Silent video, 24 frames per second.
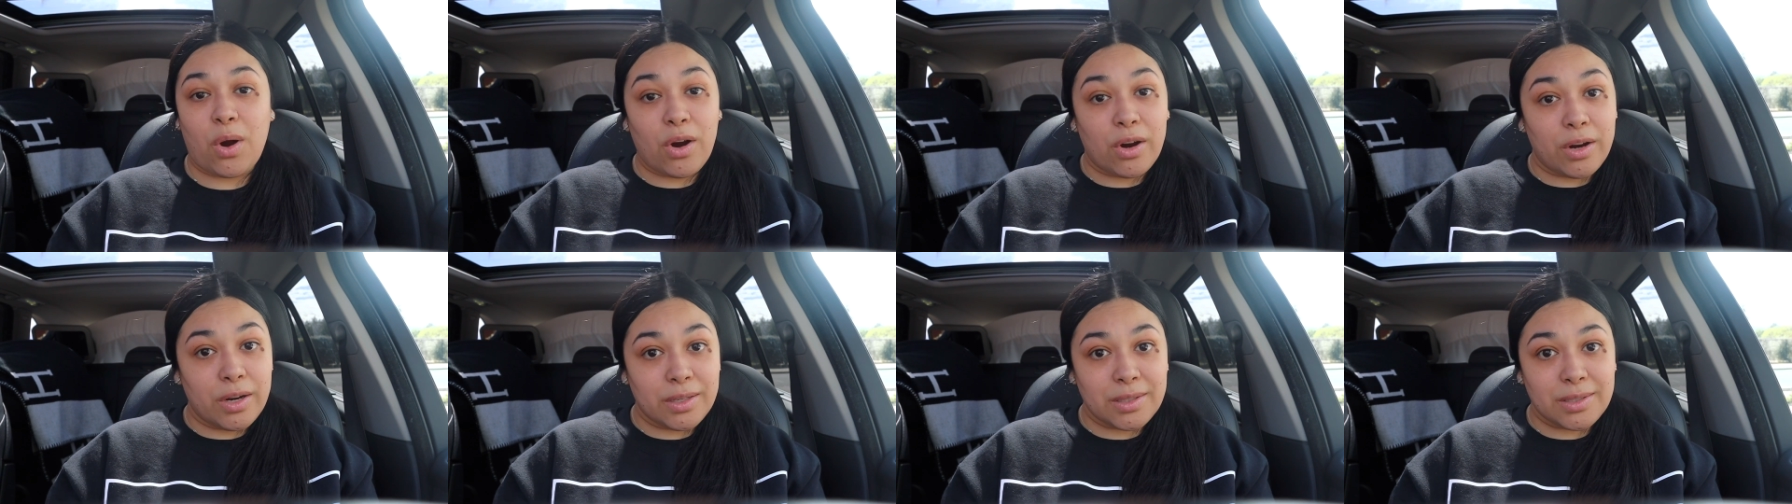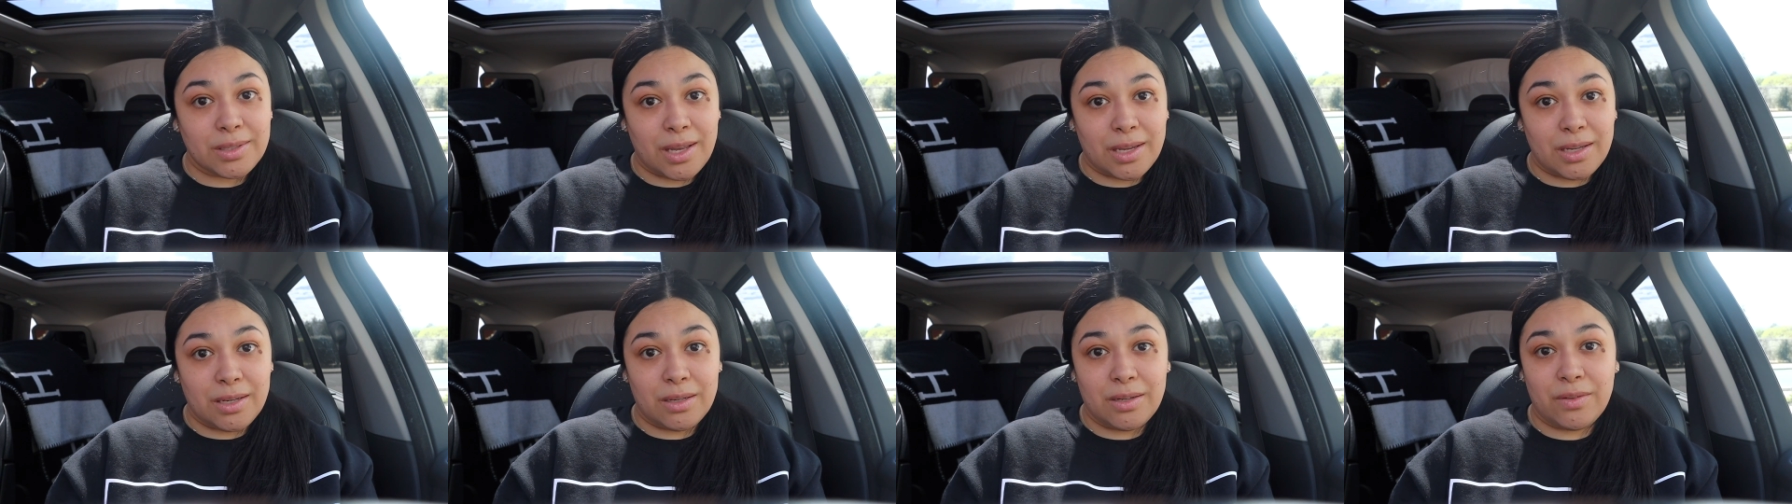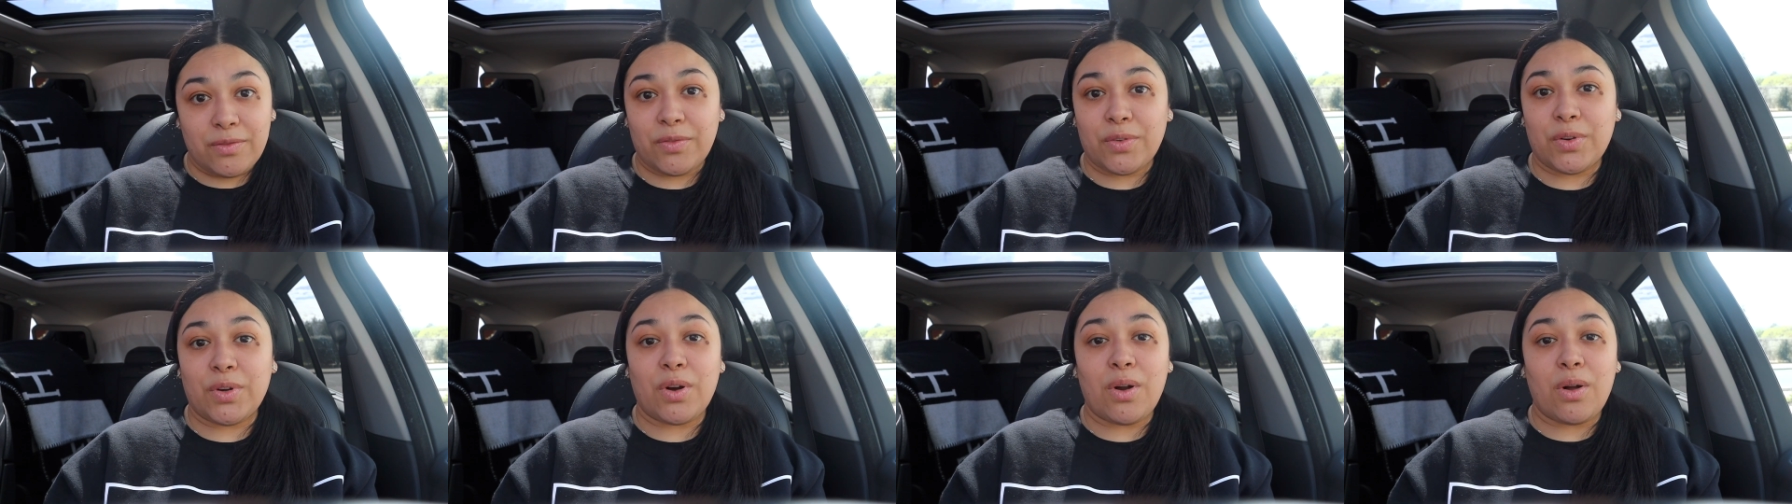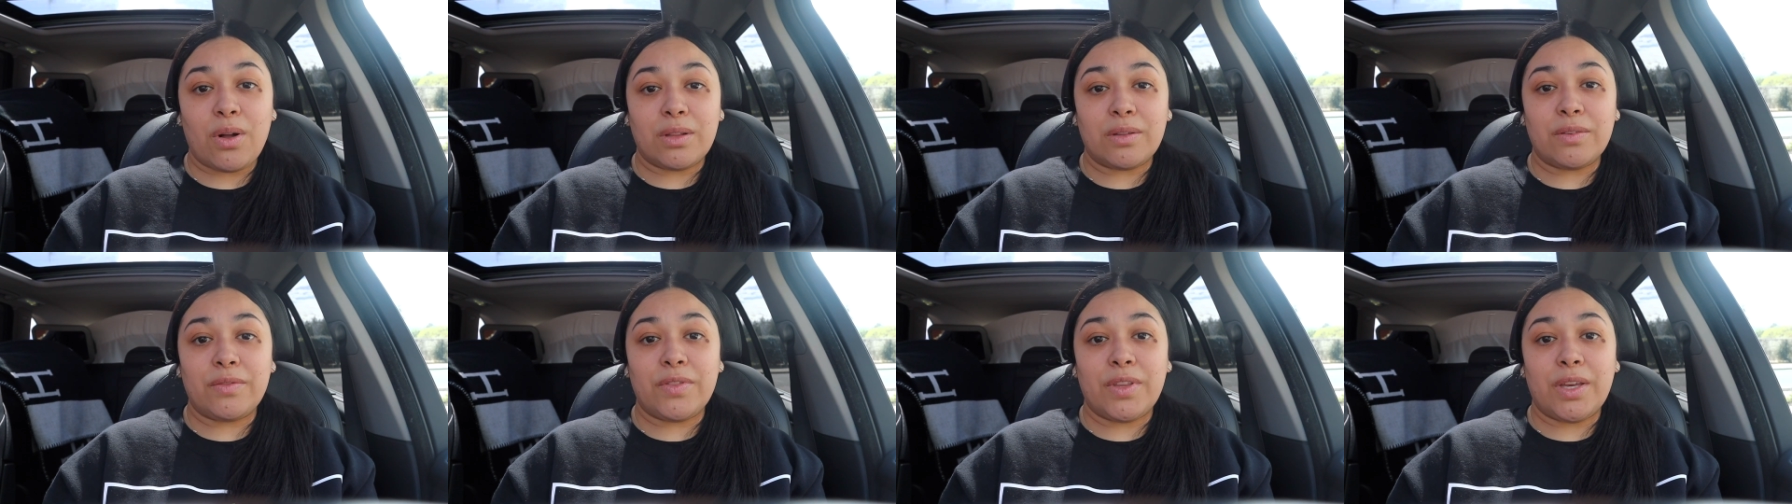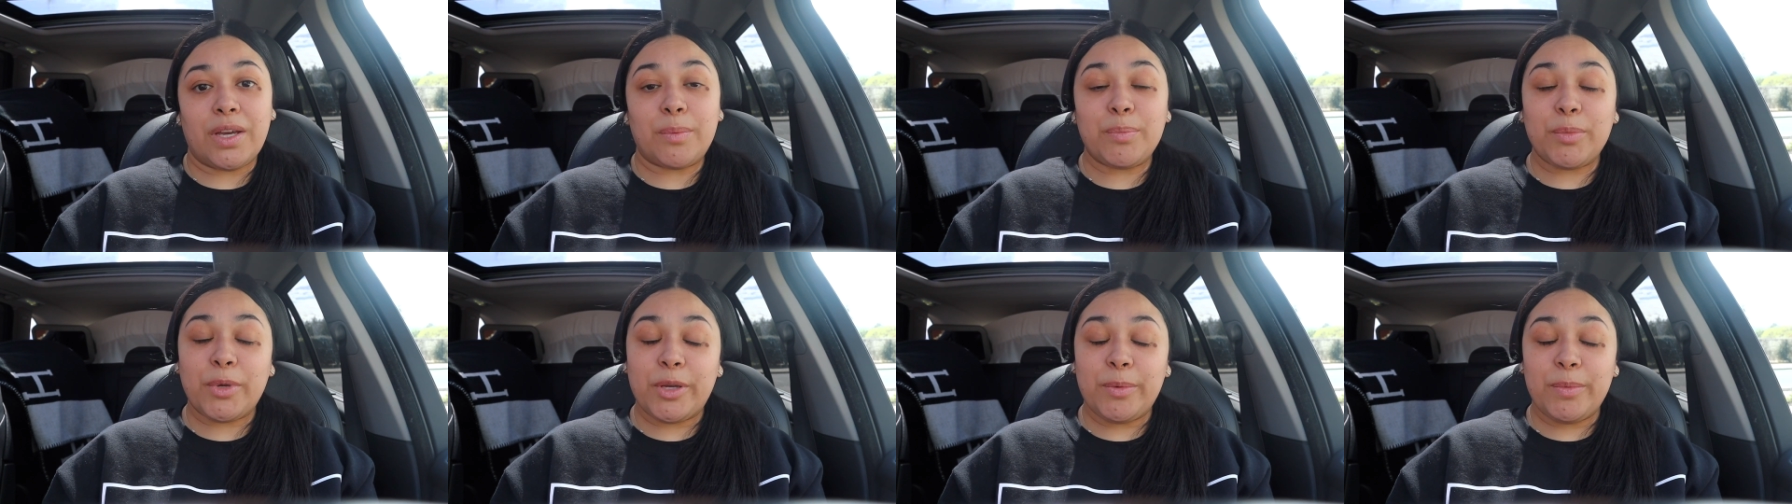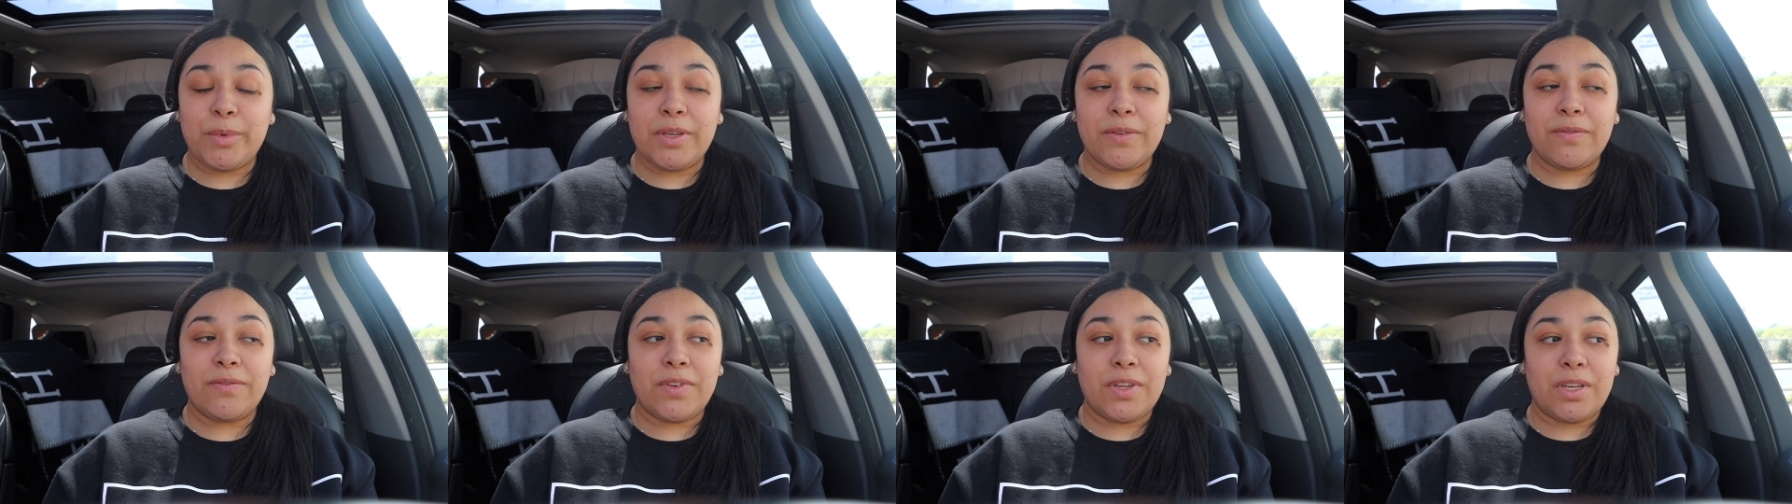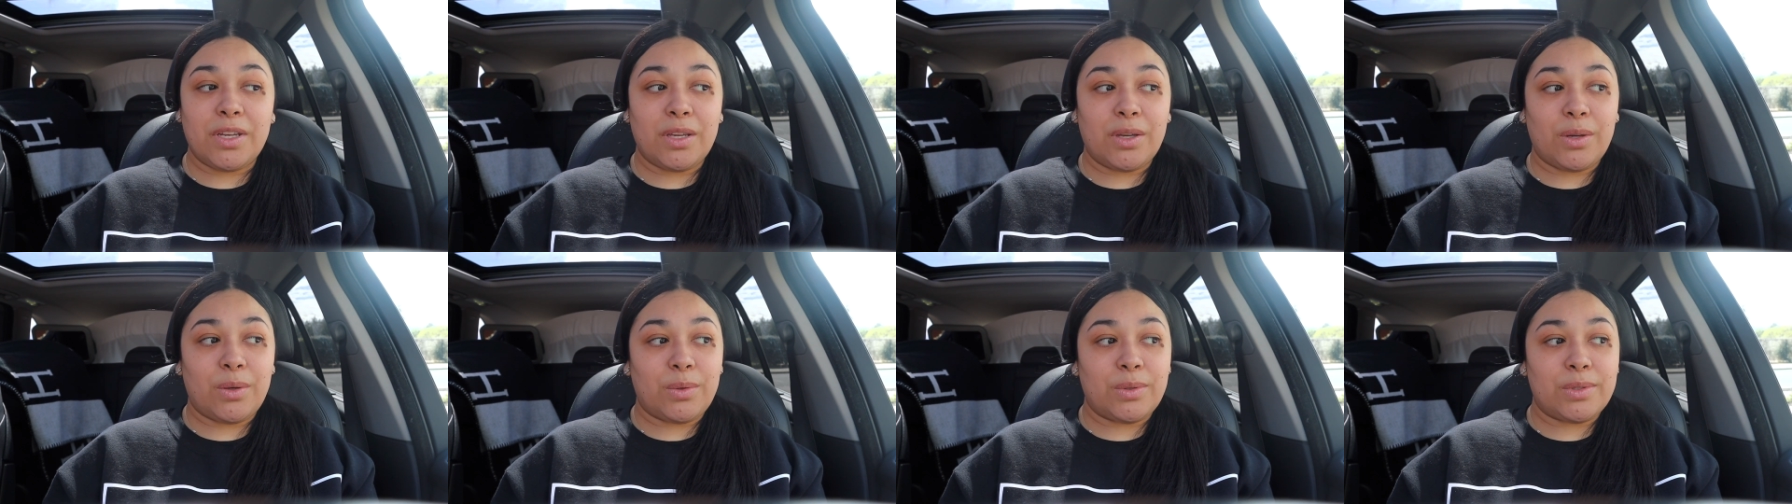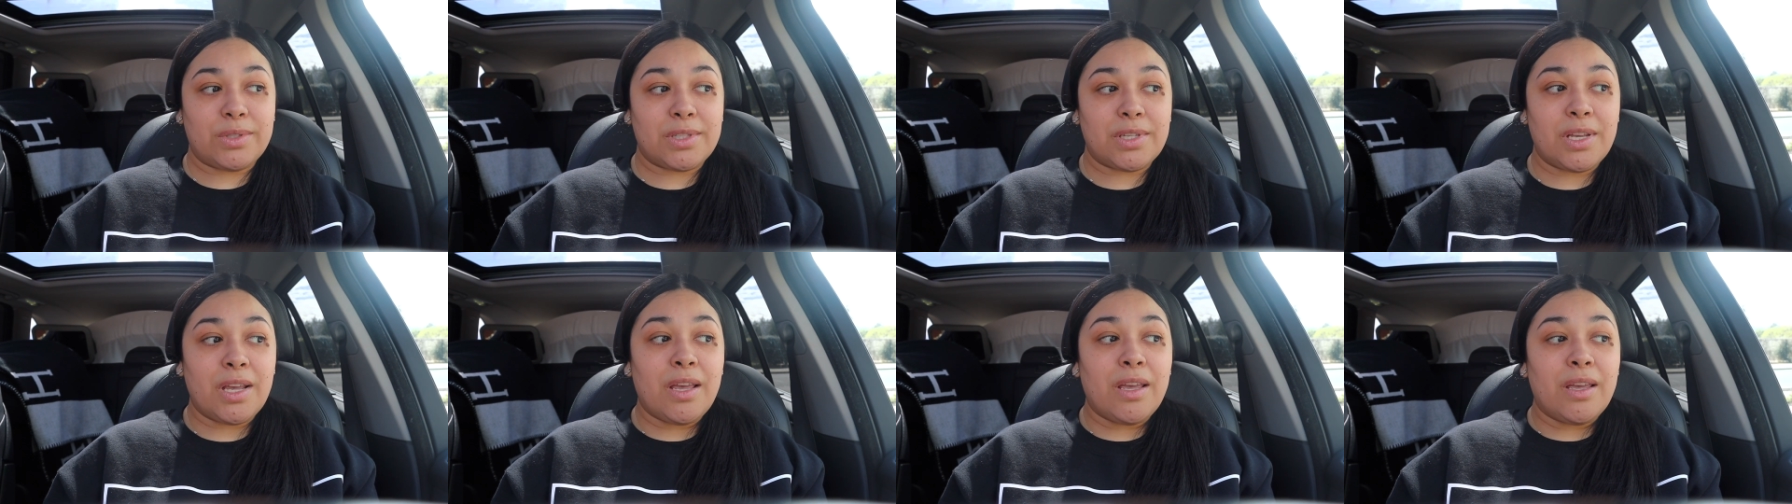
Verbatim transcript: are excited for all of the upcoming videos